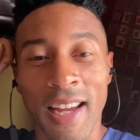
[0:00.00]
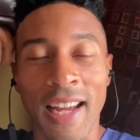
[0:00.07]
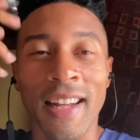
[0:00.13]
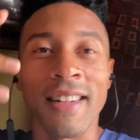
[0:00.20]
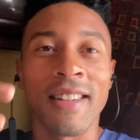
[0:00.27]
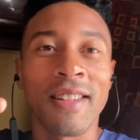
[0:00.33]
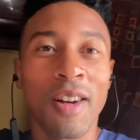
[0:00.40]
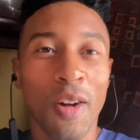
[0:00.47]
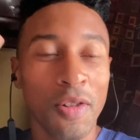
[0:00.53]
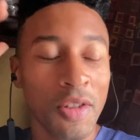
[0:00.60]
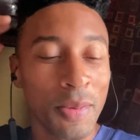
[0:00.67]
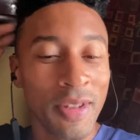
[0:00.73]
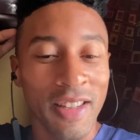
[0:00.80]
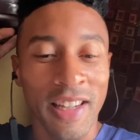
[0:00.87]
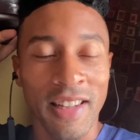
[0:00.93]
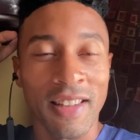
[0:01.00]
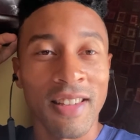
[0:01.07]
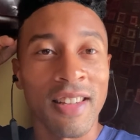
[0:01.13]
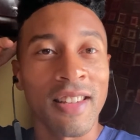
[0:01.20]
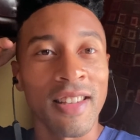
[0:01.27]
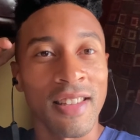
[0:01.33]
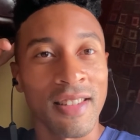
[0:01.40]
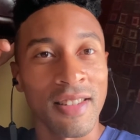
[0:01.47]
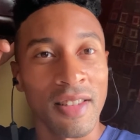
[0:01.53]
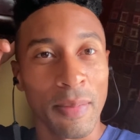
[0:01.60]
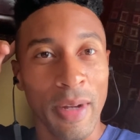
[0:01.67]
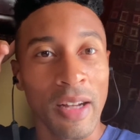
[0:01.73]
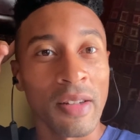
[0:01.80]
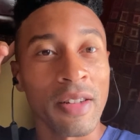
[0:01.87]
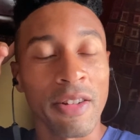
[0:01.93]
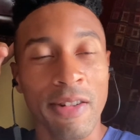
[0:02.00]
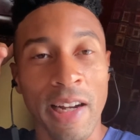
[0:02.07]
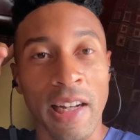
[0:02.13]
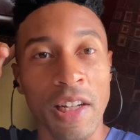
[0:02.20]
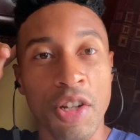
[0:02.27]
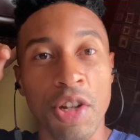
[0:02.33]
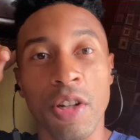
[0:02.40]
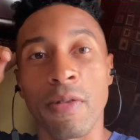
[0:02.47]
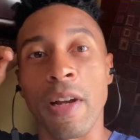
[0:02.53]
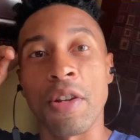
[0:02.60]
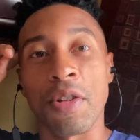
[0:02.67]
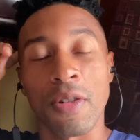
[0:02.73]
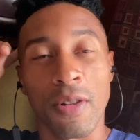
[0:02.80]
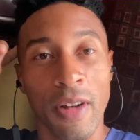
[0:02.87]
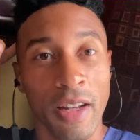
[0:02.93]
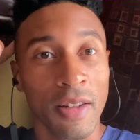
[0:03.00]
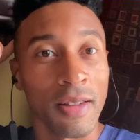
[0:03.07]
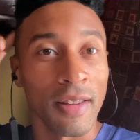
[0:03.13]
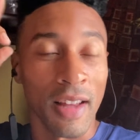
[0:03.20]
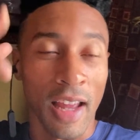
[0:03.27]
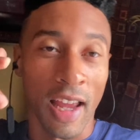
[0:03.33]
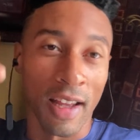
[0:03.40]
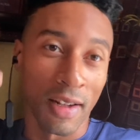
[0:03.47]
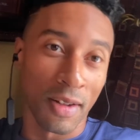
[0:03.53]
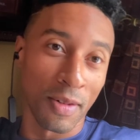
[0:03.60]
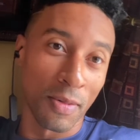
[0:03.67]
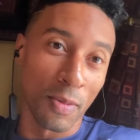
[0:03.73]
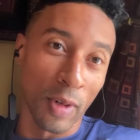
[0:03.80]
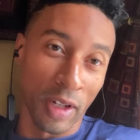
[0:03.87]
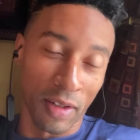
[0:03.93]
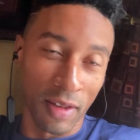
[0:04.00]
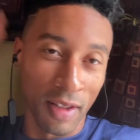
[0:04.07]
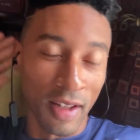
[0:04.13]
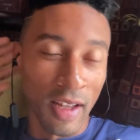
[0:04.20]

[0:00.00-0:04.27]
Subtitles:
And ultimately, this is about creating generational health and wealth.